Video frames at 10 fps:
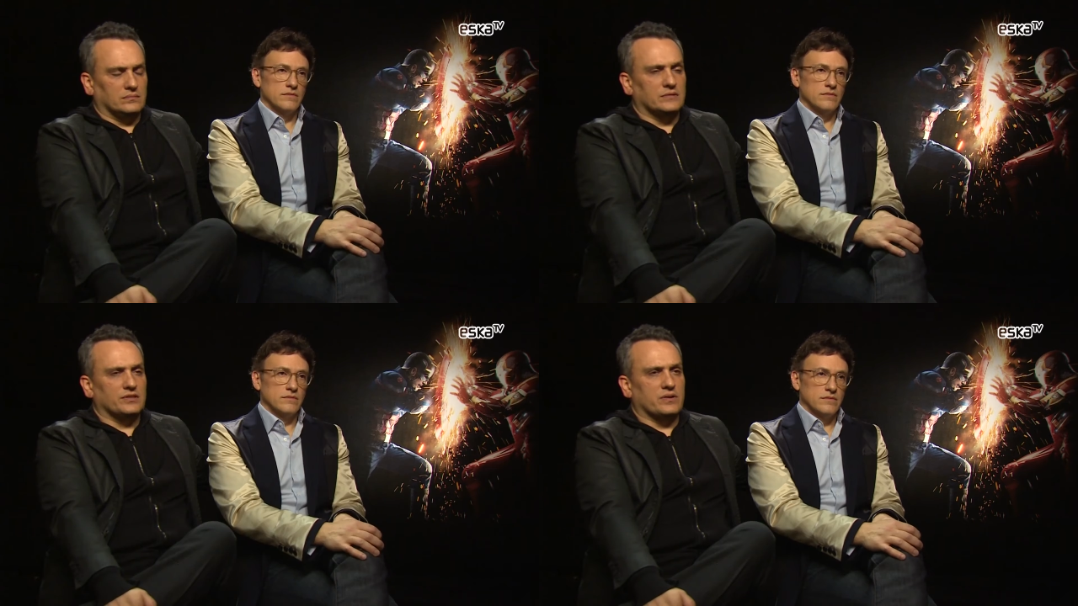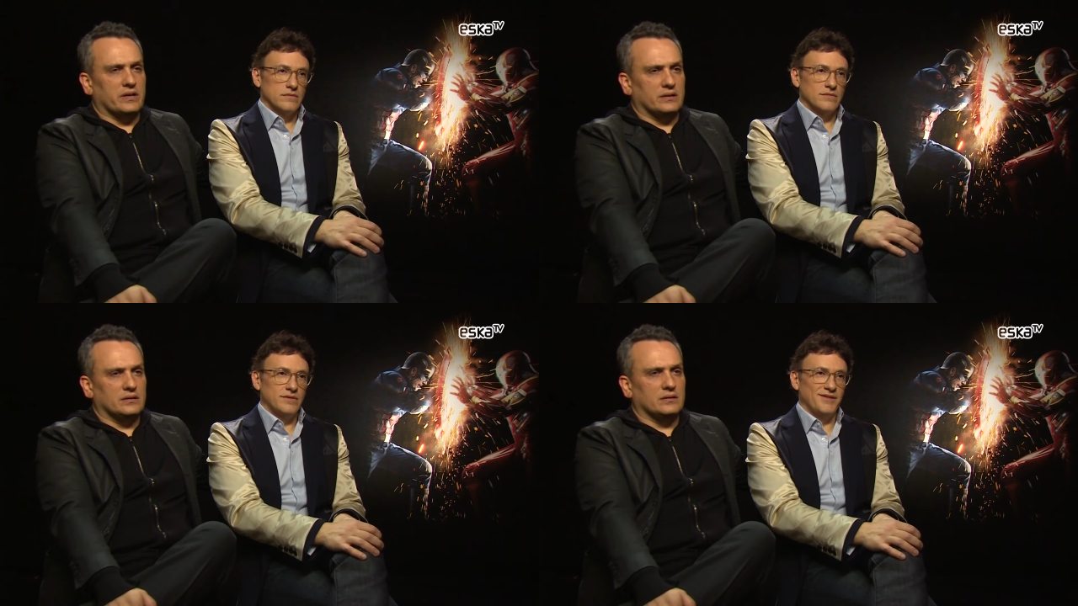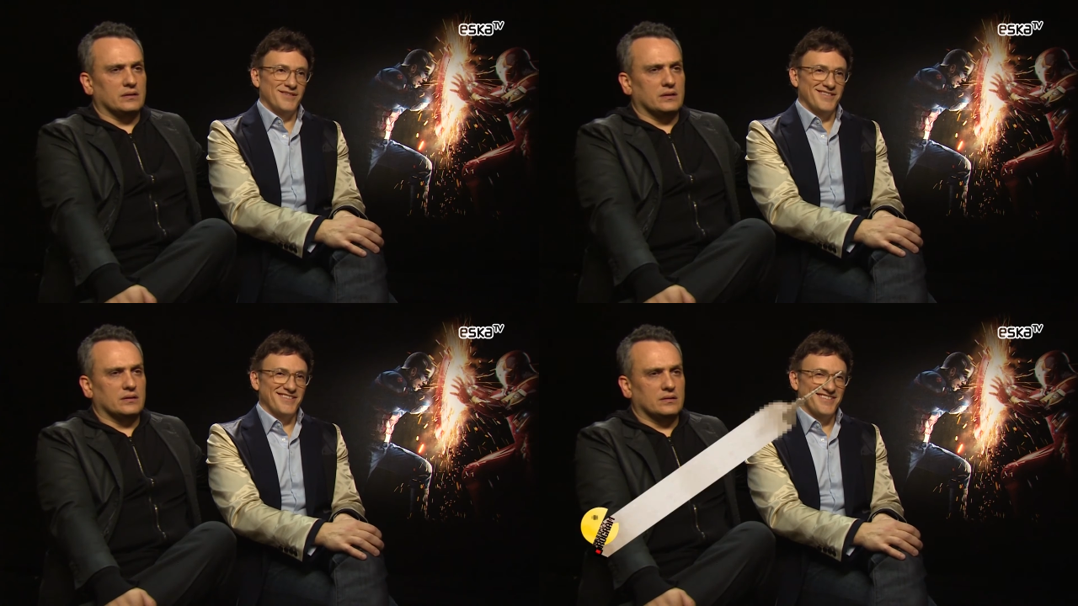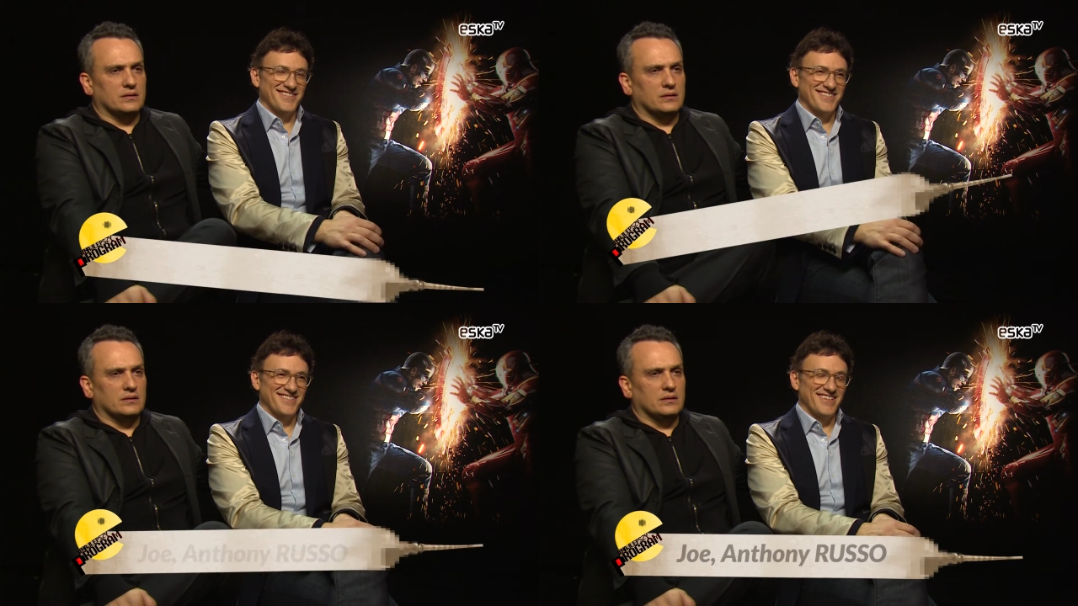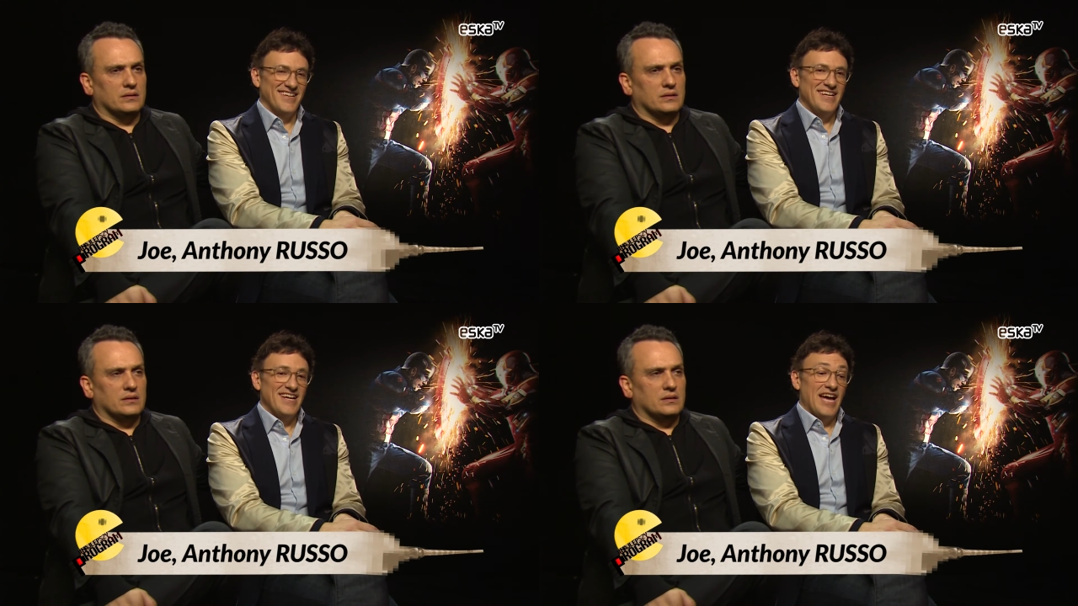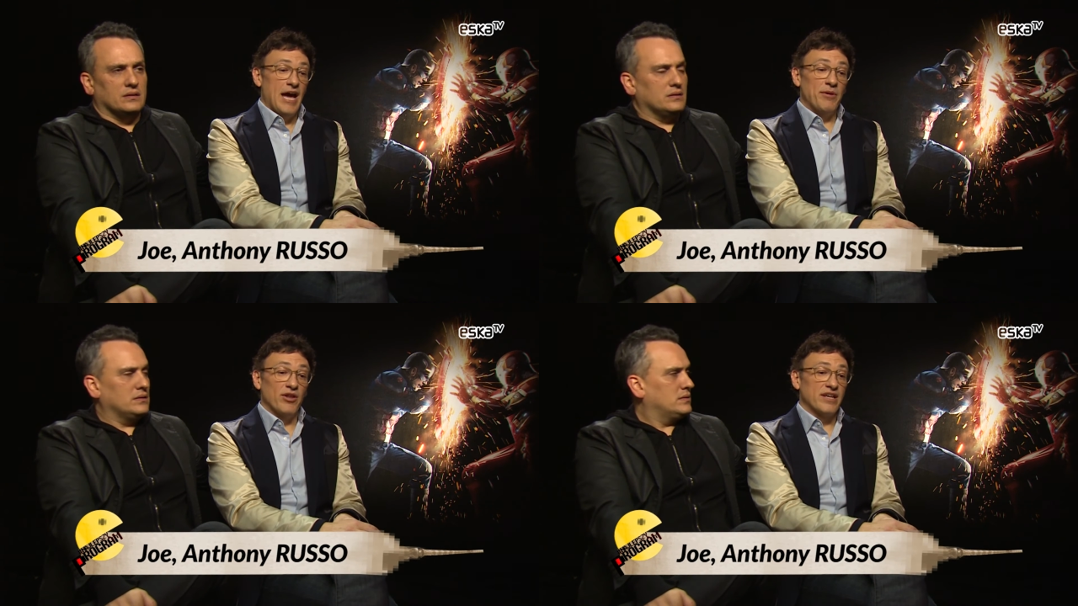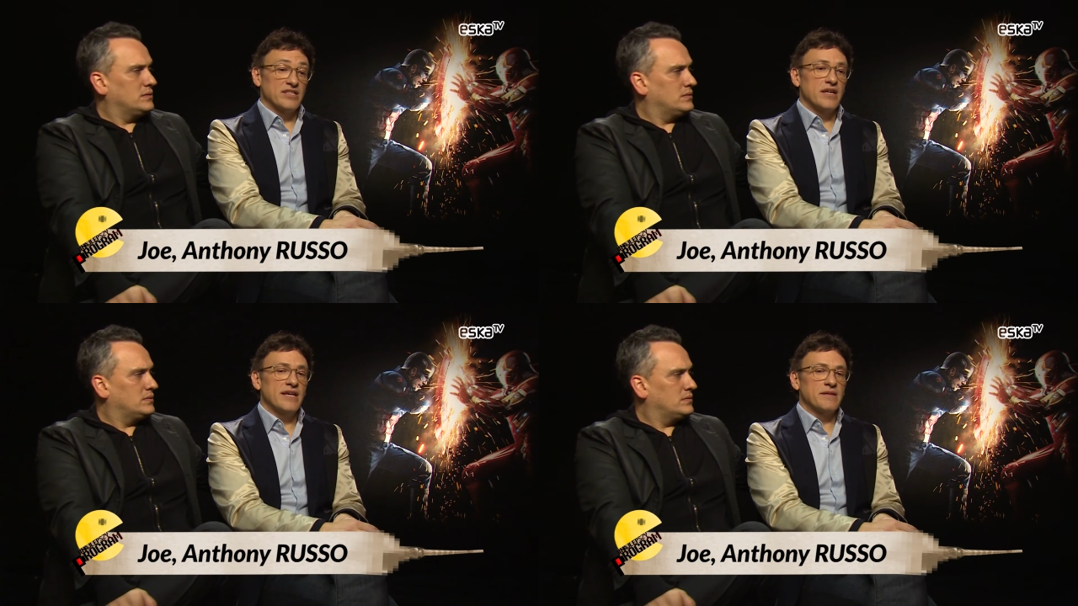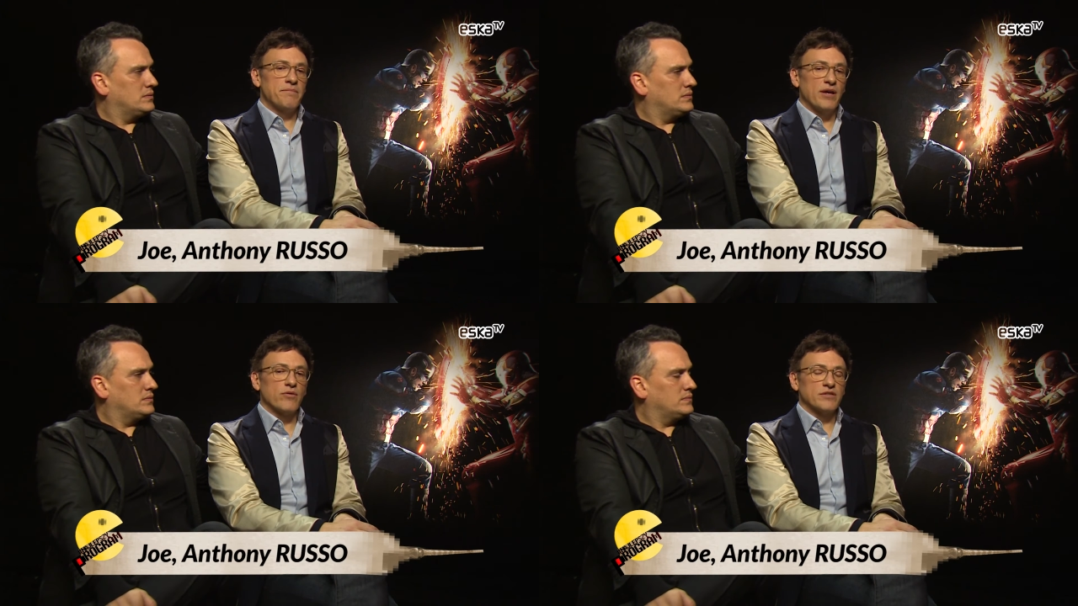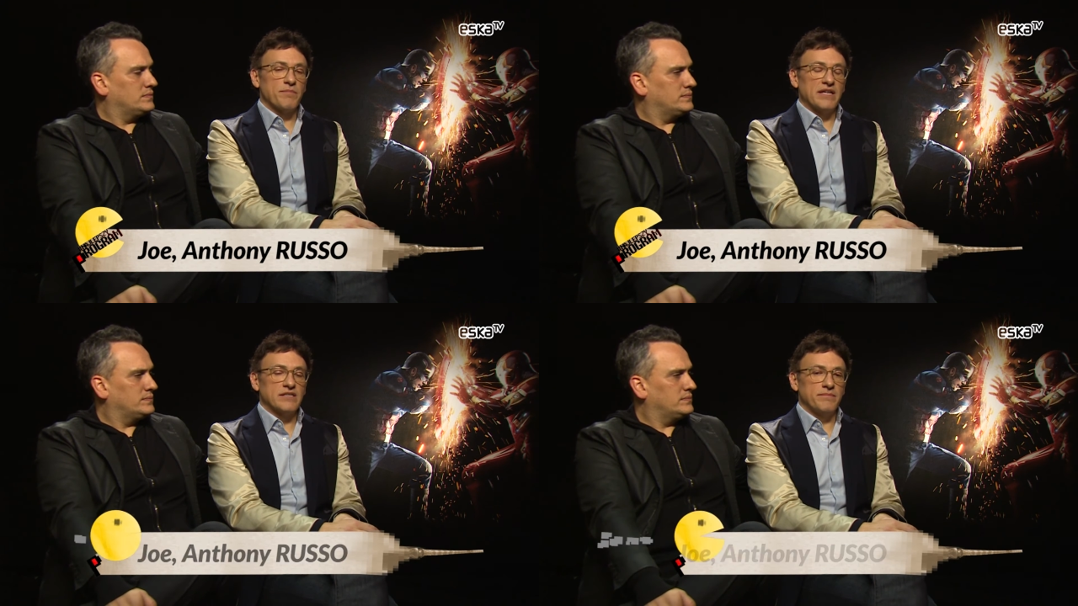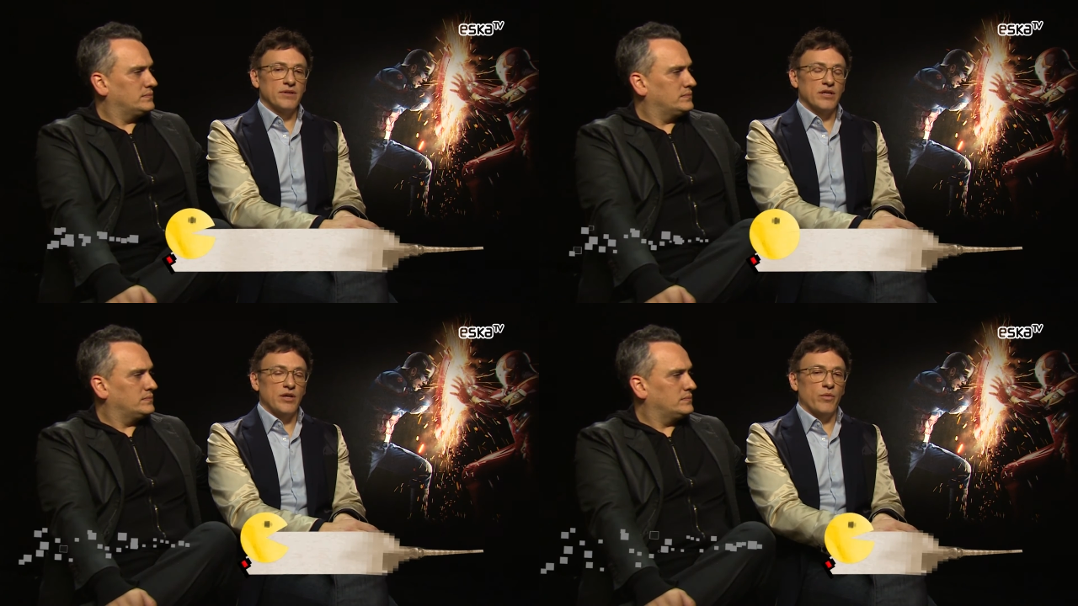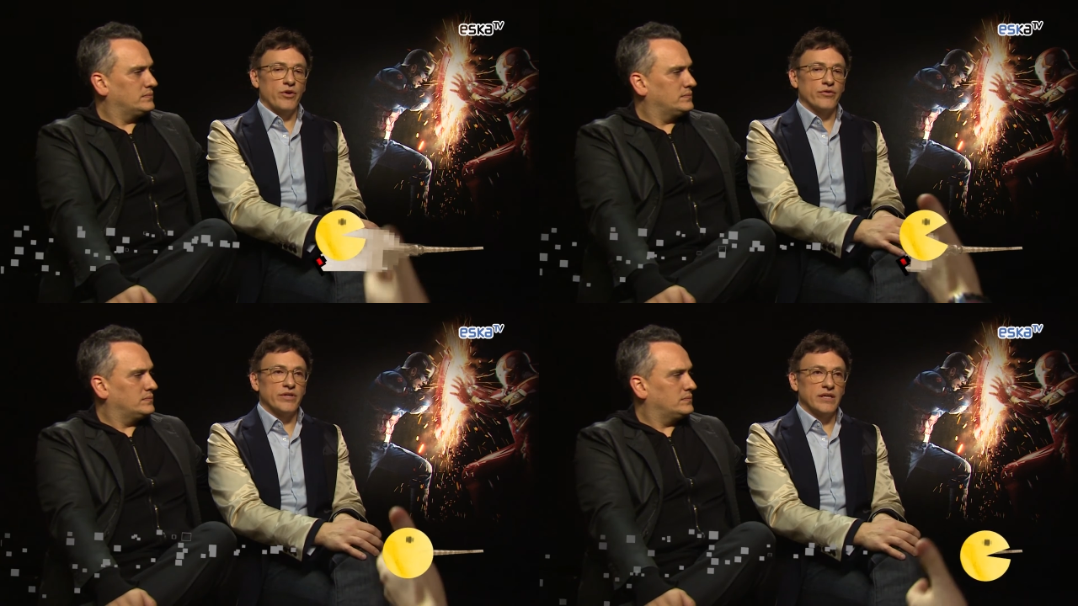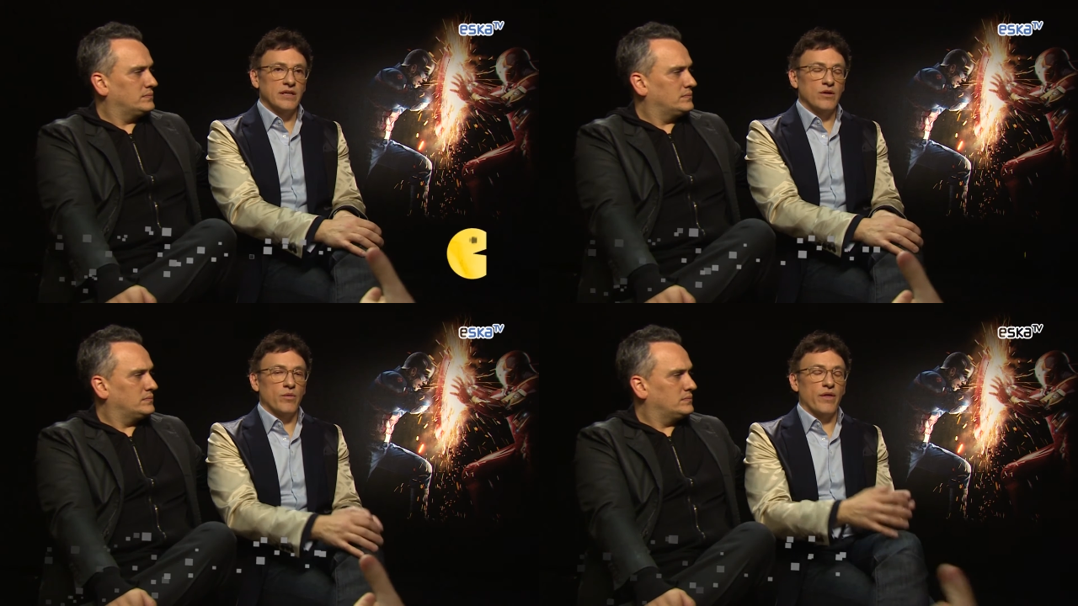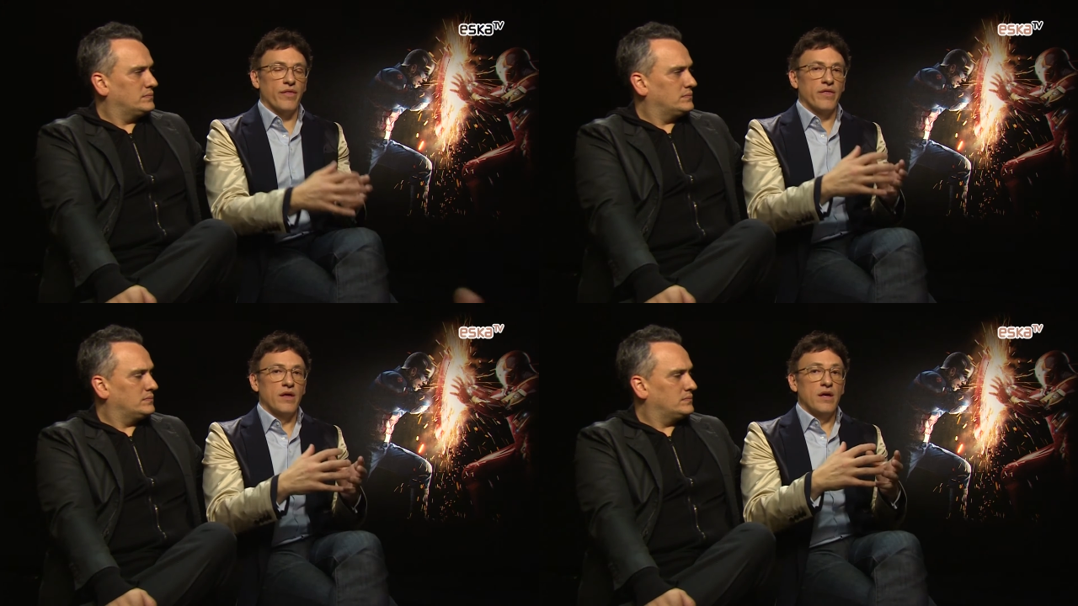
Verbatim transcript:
Speaker 1: that's right. How do you feel with it? I mean, look, it's a, it's a big responsibility when you're yeah. dealing with